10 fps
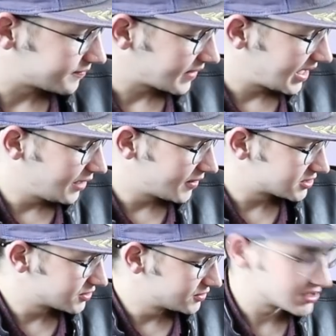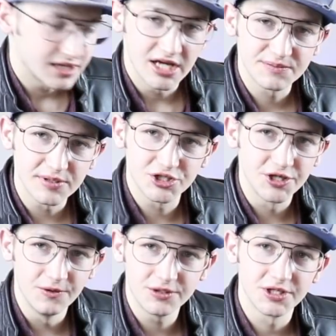Anyways, dudes, it's been
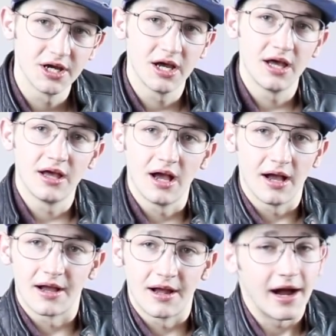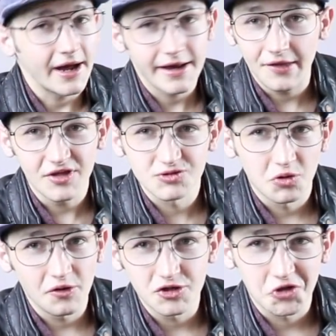Chooch. I got to get this one
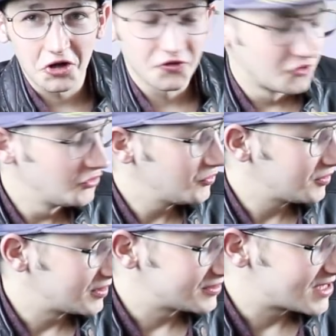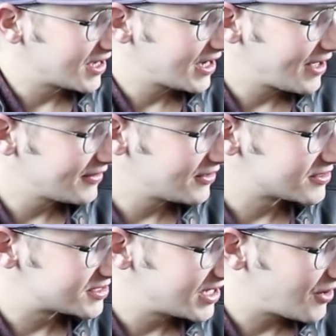on the trail too, take it out there and
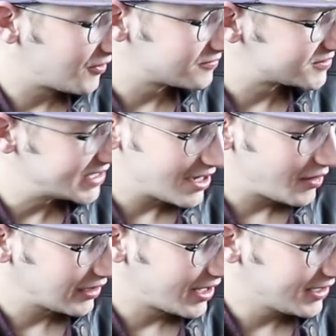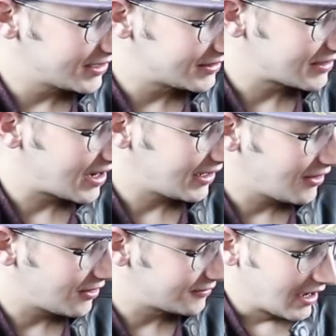see how I like it.
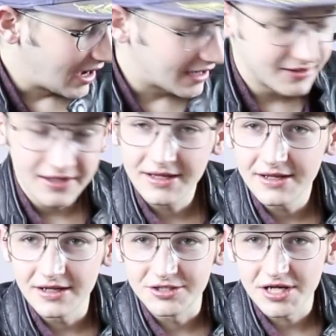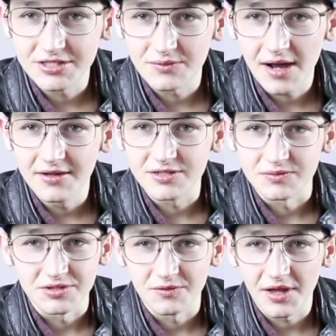I did get a chance to ride this one,
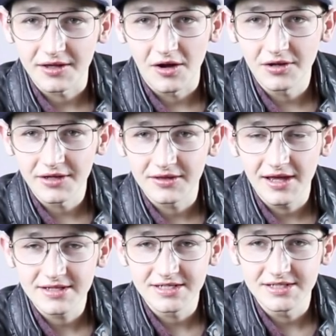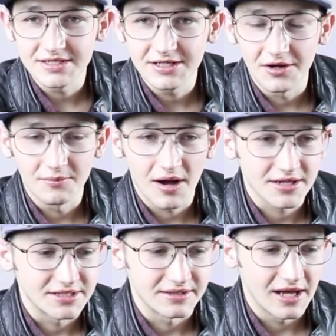so like unlike the S18
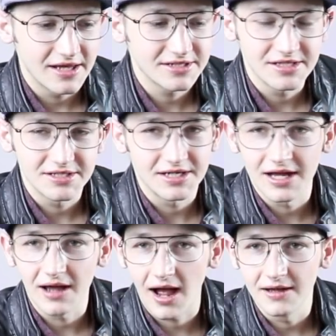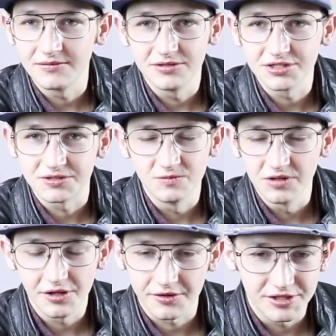unboxing, the S18 I just
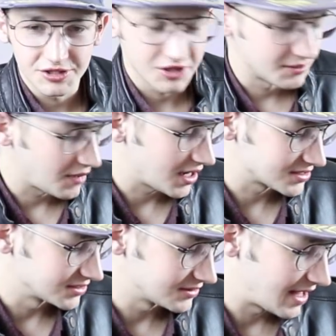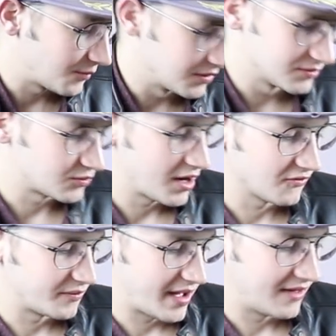literally just unboxed that one right off
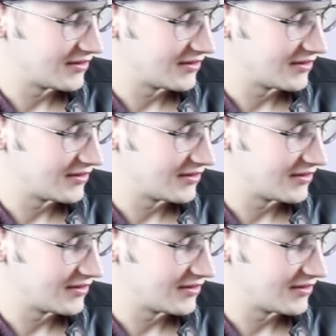the bat.